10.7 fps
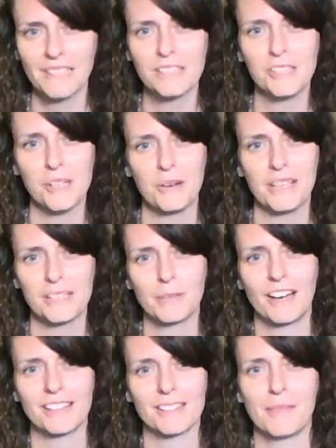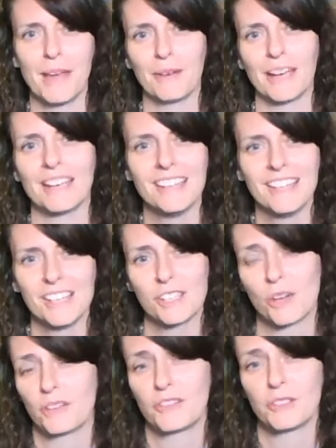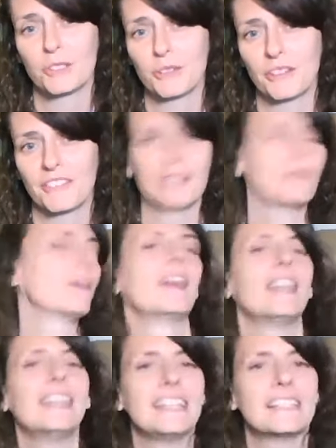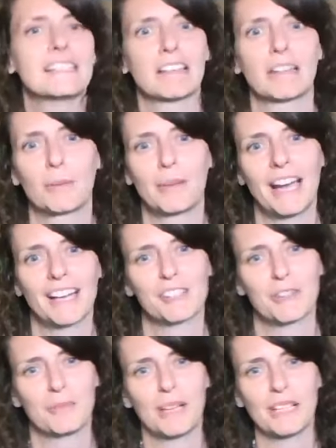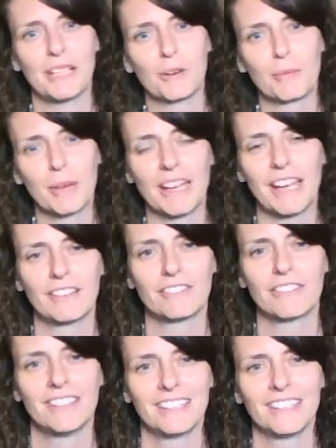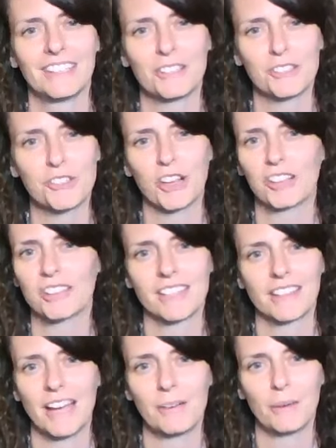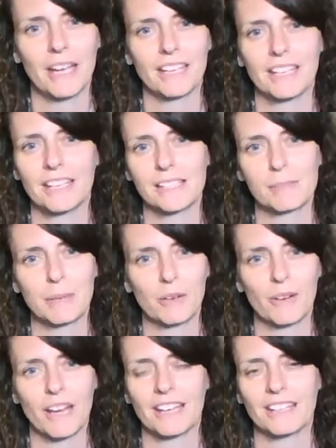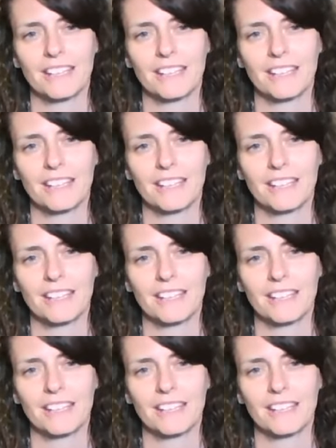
So it's been awesome that way. So if you do know of anyone that needs a little bit of extra money or might have, struggles in that way, it has been great.